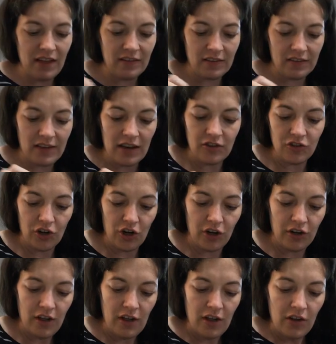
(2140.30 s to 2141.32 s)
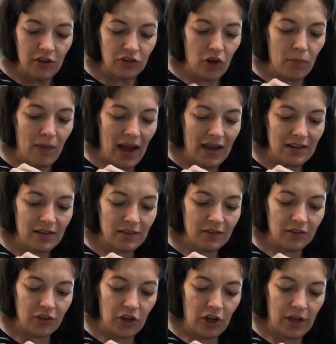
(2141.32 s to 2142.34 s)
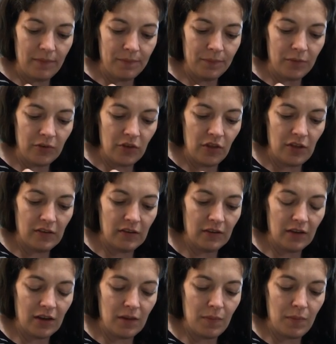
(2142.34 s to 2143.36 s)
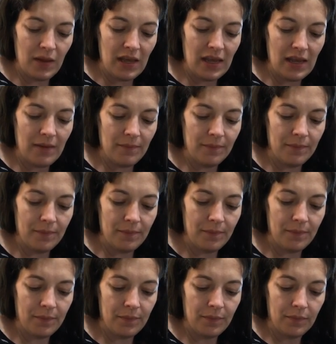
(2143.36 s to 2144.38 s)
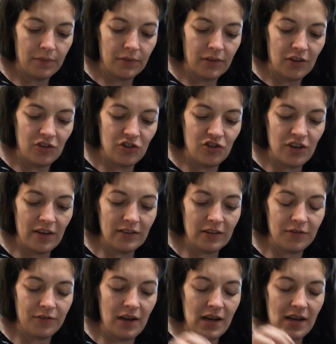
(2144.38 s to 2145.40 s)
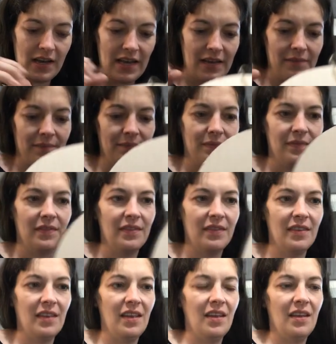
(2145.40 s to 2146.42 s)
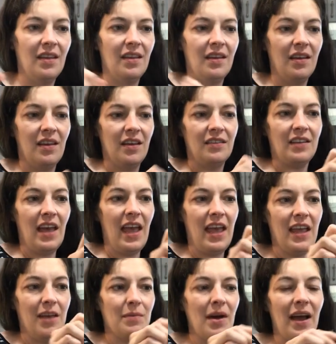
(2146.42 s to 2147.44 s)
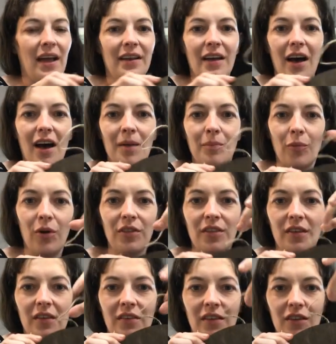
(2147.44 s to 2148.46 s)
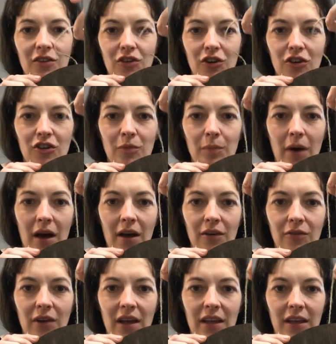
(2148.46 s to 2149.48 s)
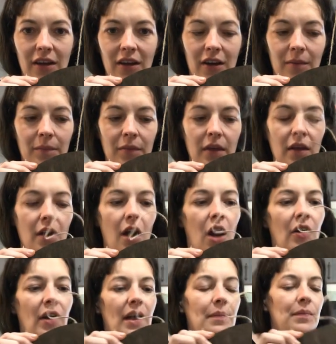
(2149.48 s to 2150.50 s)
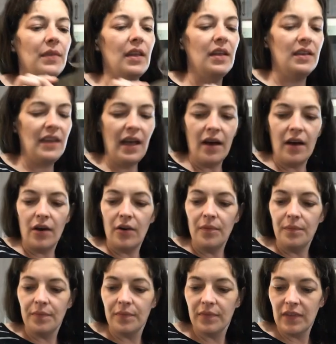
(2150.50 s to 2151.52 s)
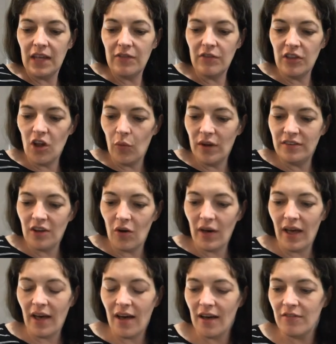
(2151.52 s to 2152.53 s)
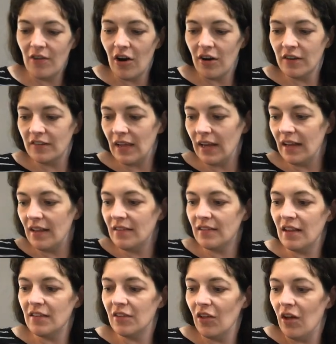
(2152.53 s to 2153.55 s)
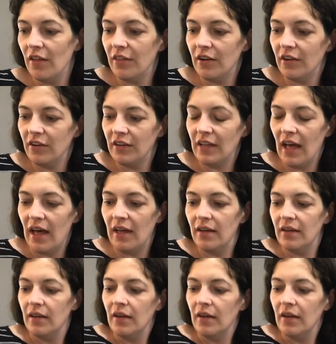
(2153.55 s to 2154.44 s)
centered. So mine is good. So this is going to be just fine to hang mine up with a center spot right here. All right, now, even though we don't have our second stencil on there yet,